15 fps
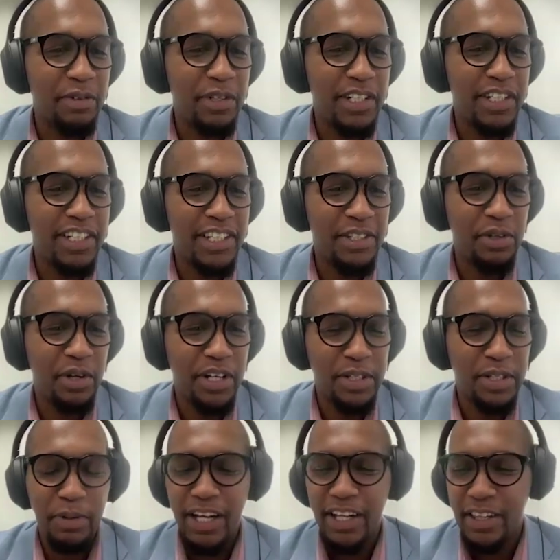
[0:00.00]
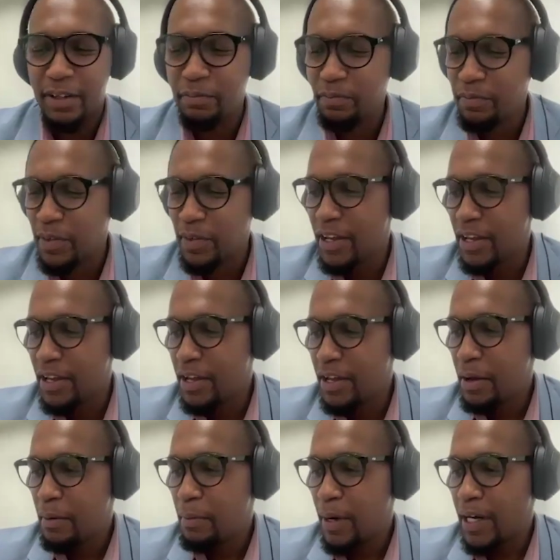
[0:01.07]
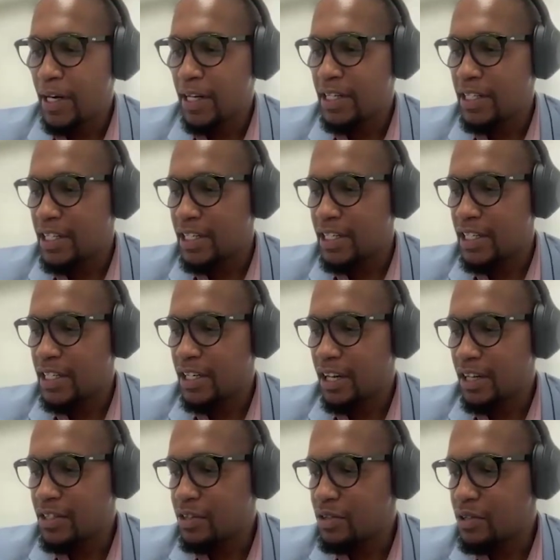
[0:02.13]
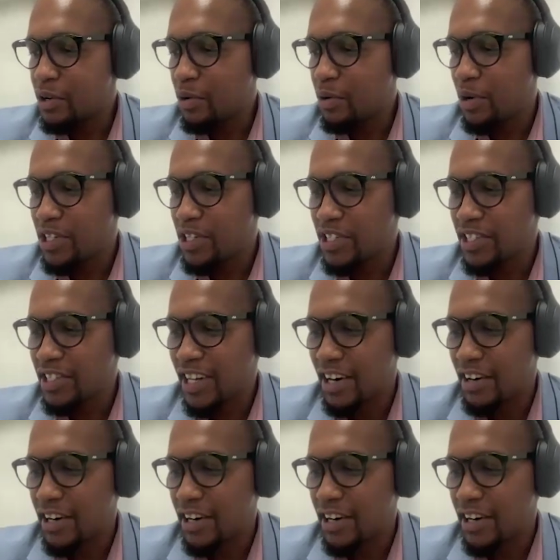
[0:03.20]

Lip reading: that we didn't need to explain them. But in answering your question